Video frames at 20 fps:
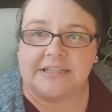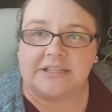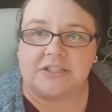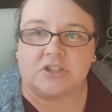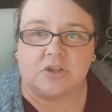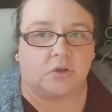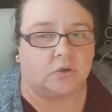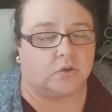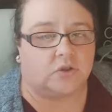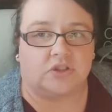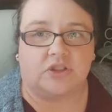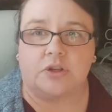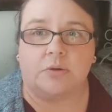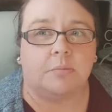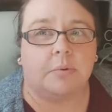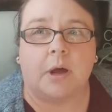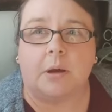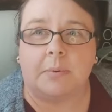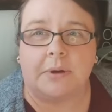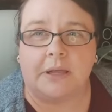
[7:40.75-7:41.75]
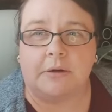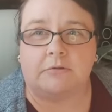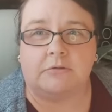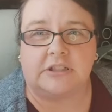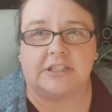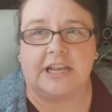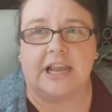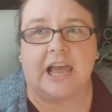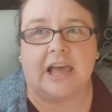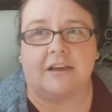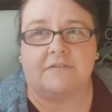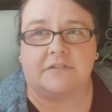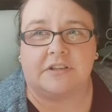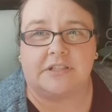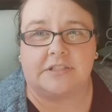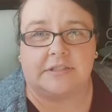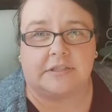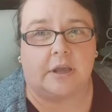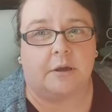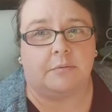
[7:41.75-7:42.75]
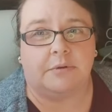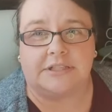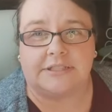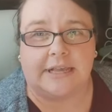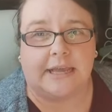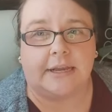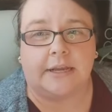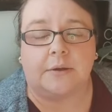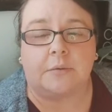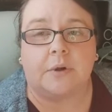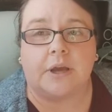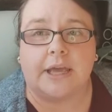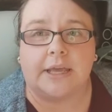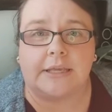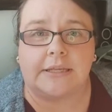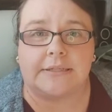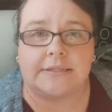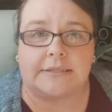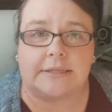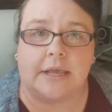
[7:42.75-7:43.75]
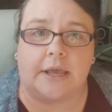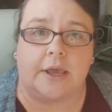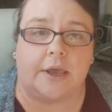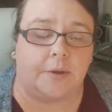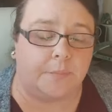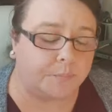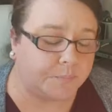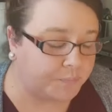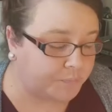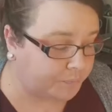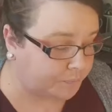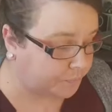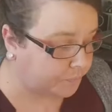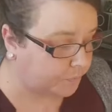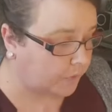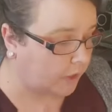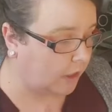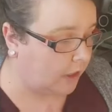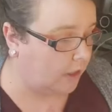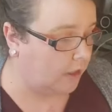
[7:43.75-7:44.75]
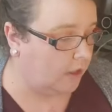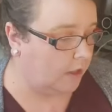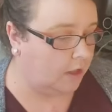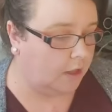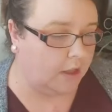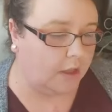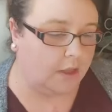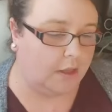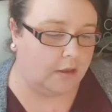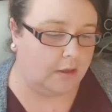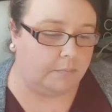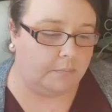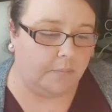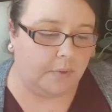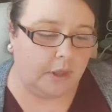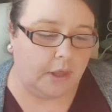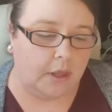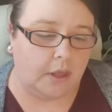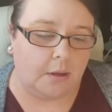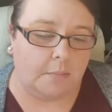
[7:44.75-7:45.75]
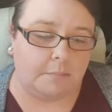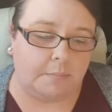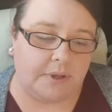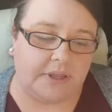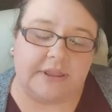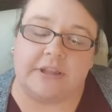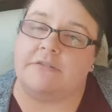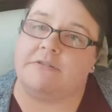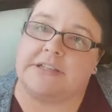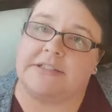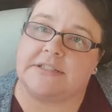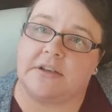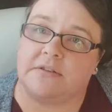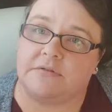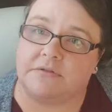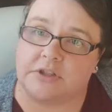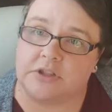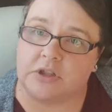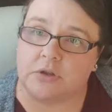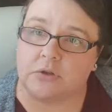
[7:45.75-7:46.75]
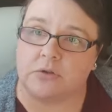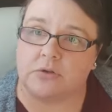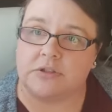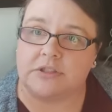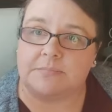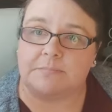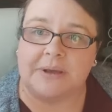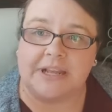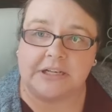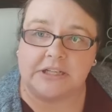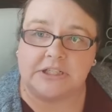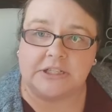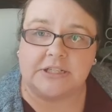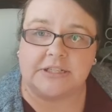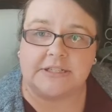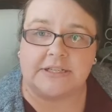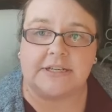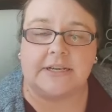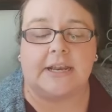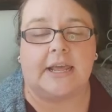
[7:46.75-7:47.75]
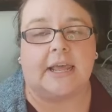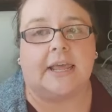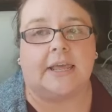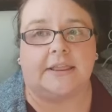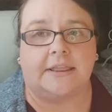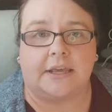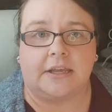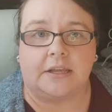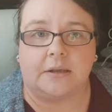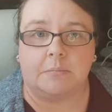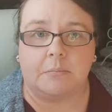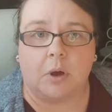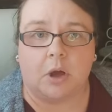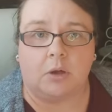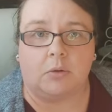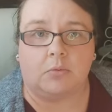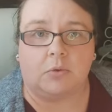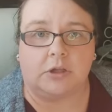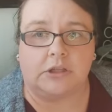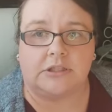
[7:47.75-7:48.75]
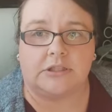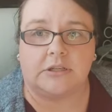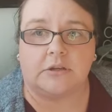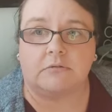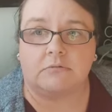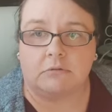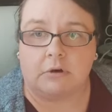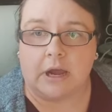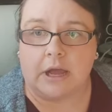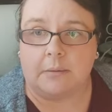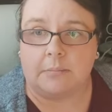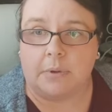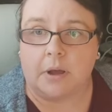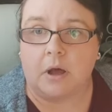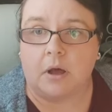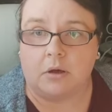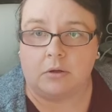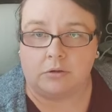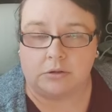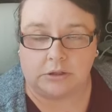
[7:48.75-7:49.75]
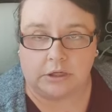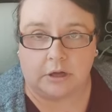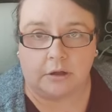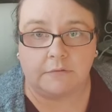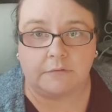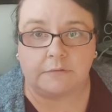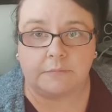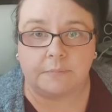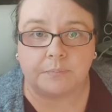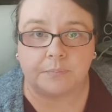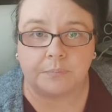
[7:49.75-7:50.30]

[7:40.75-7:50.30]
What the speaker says: tools you probably already have as sewers anyway. So, but there is other tools mentioned in there that you might want to grab hold of.